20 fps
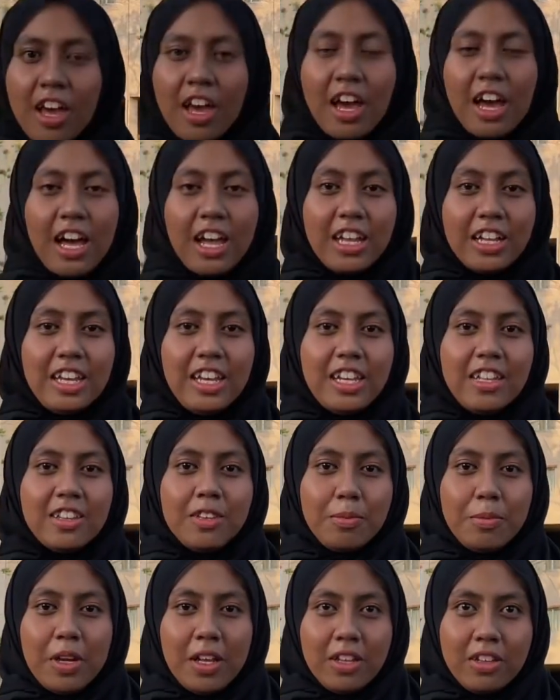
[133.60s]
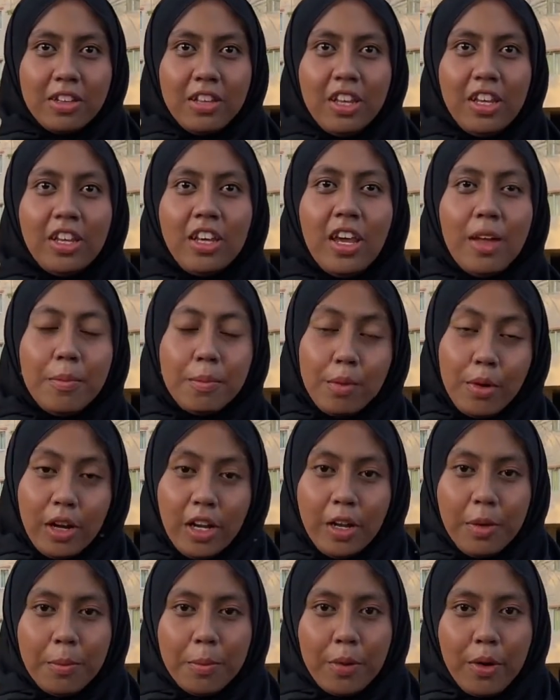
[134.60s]
Alkenes melting and
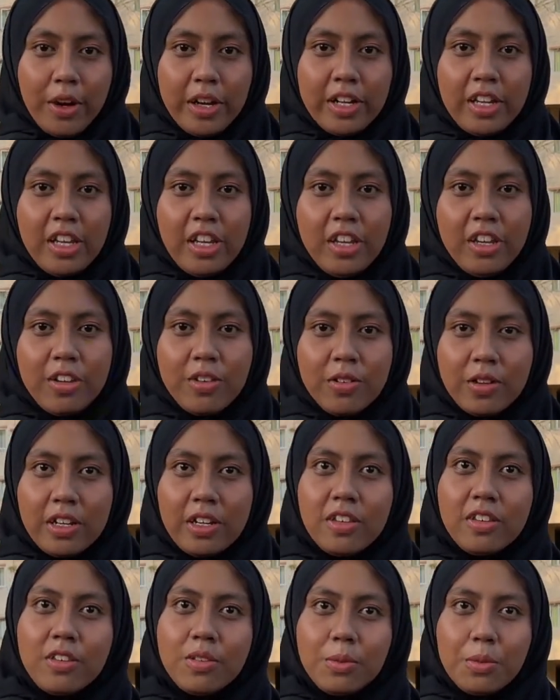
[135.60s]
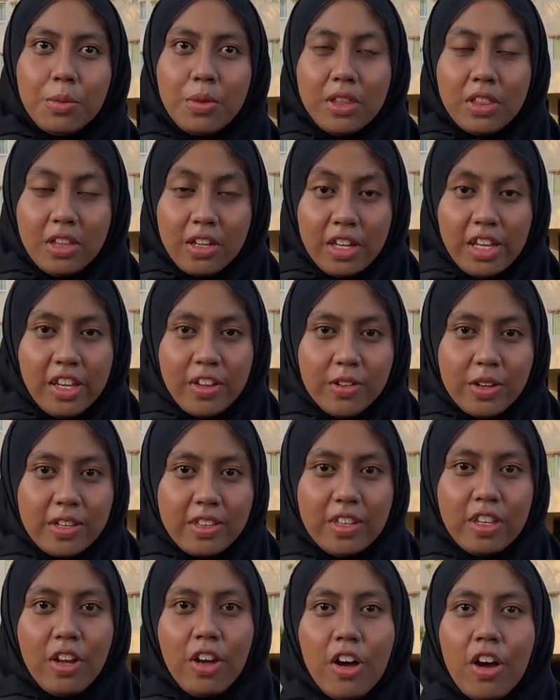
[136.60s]
boiling point increase with the
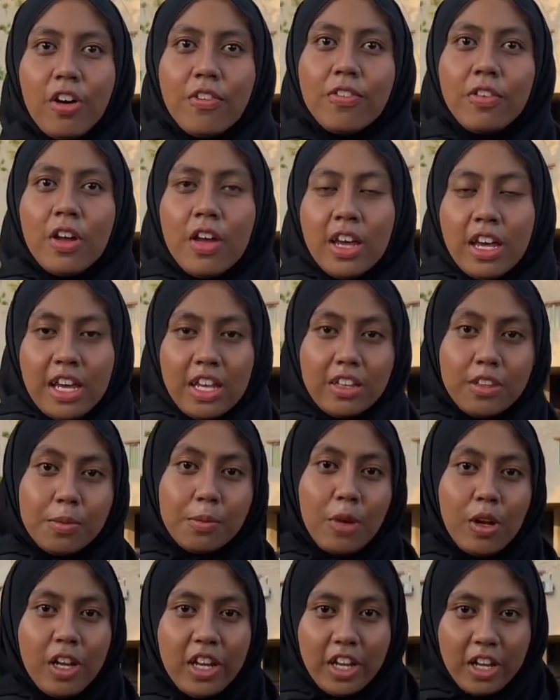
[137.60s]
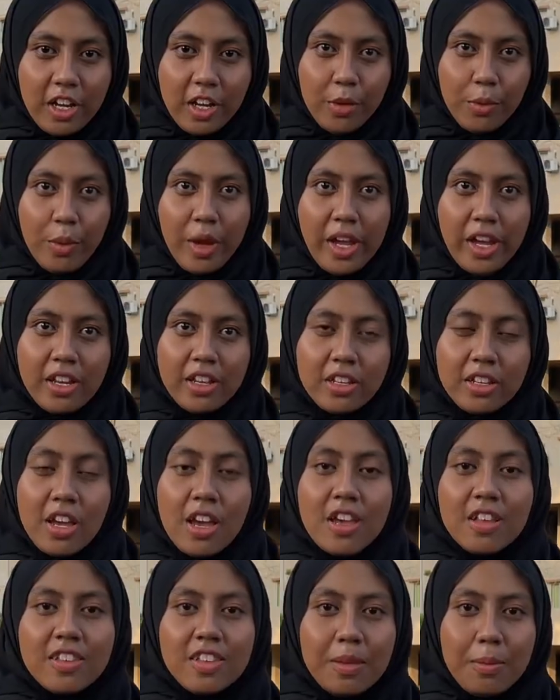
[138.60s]
increasing of its molecular weight.
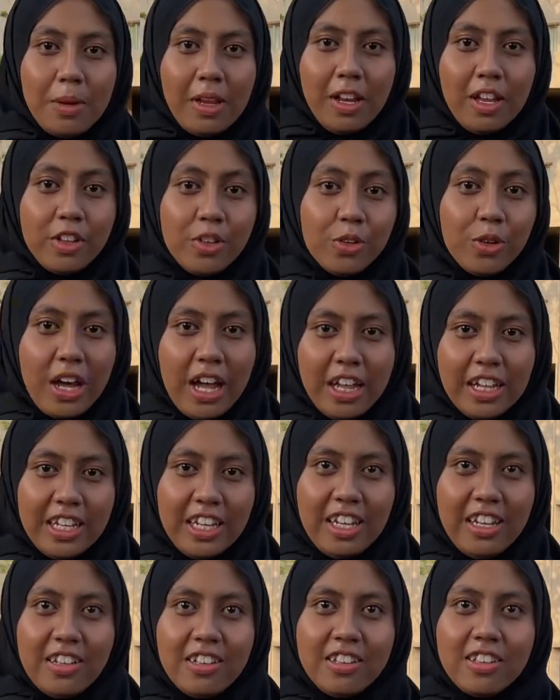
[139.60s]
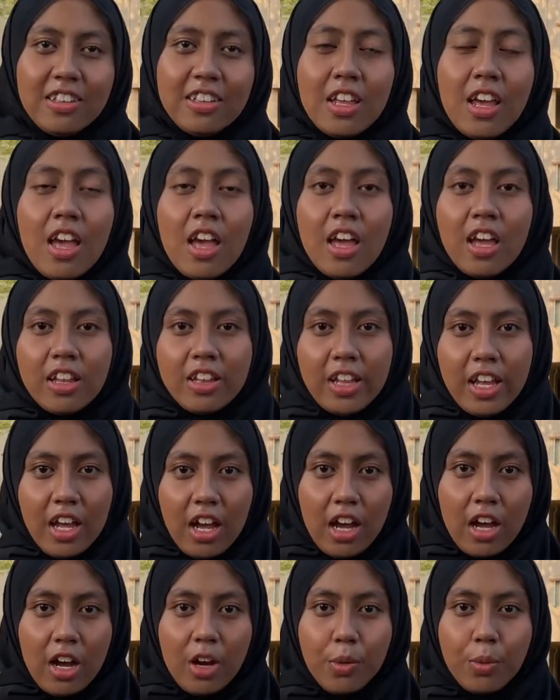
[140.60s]
Similar to alkenes, they
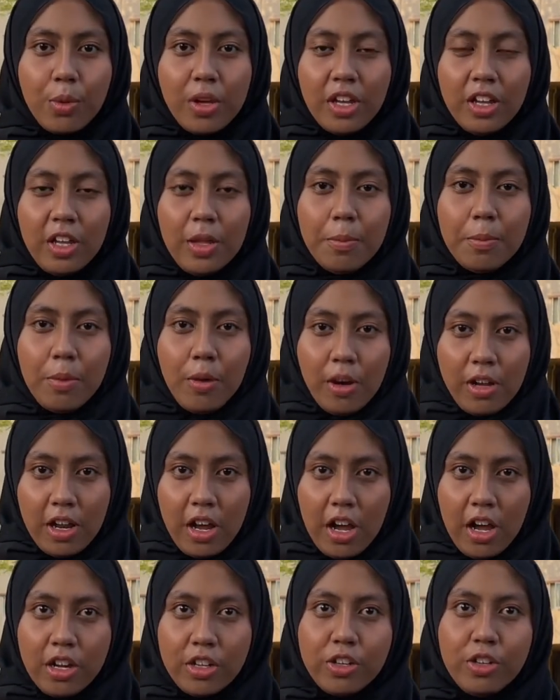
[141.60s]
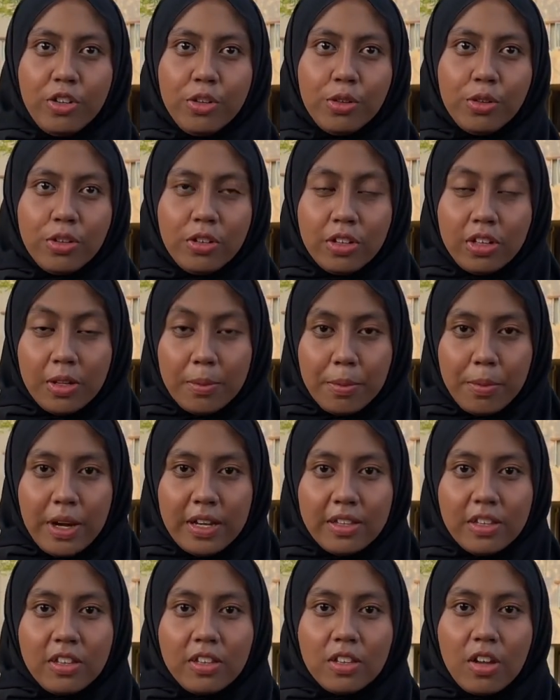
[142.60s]
are weakly polar due to the
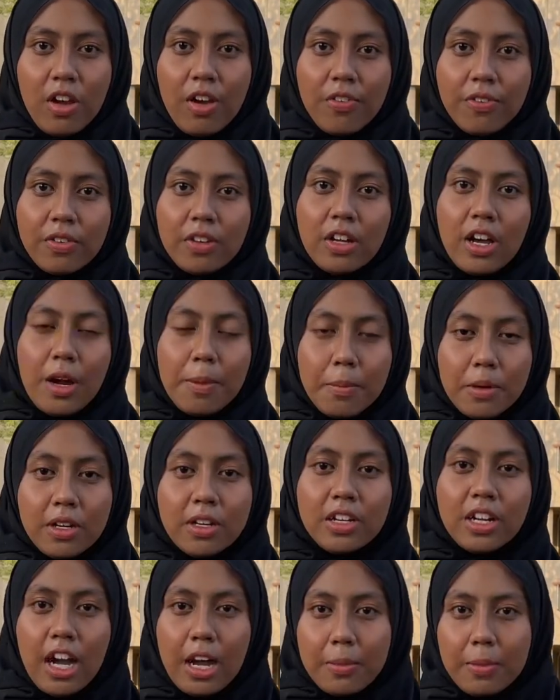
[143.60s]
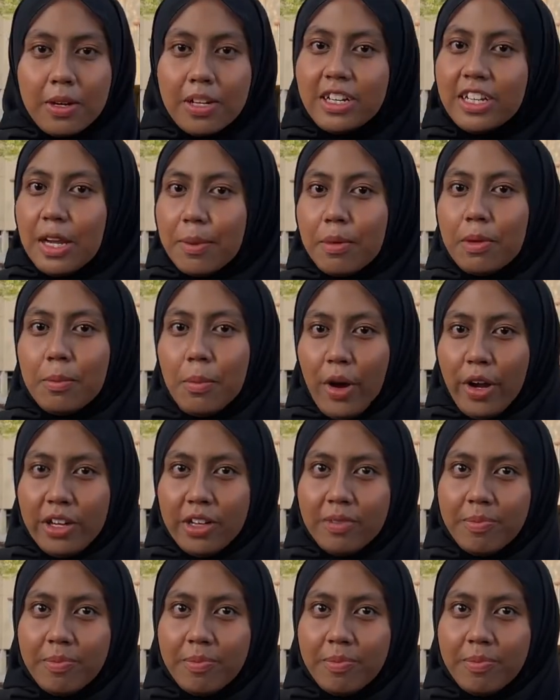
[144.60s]
presence of carbon-carbon double bond.